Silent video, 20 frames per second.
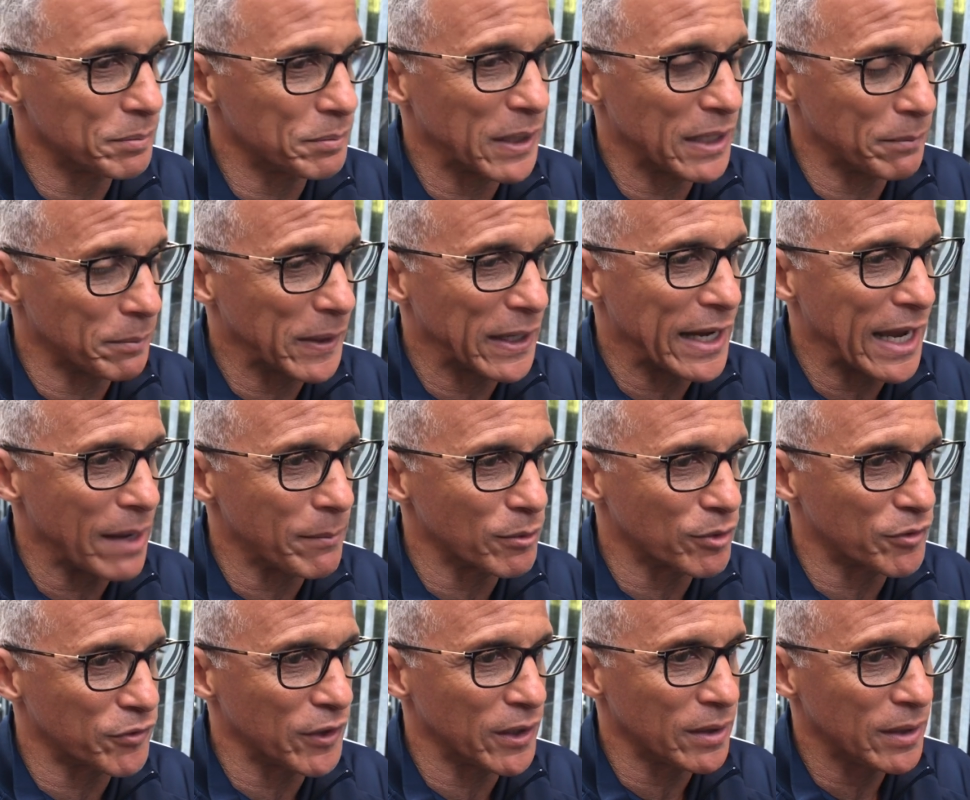big
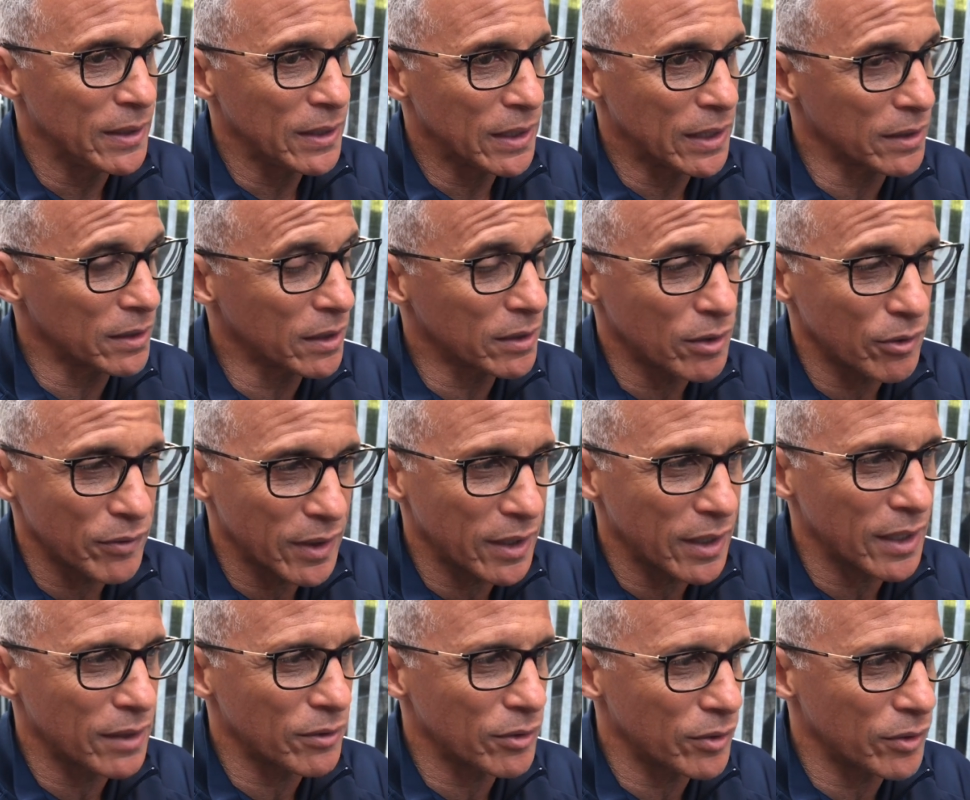atmosphere, and I don't think
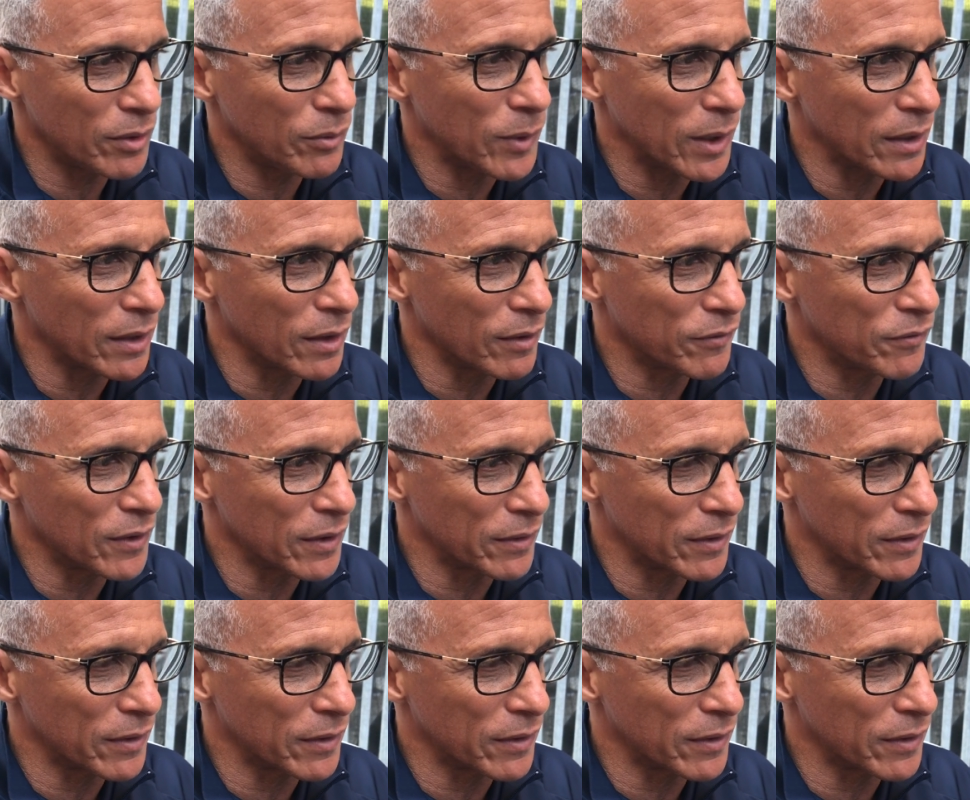he handled it well enough.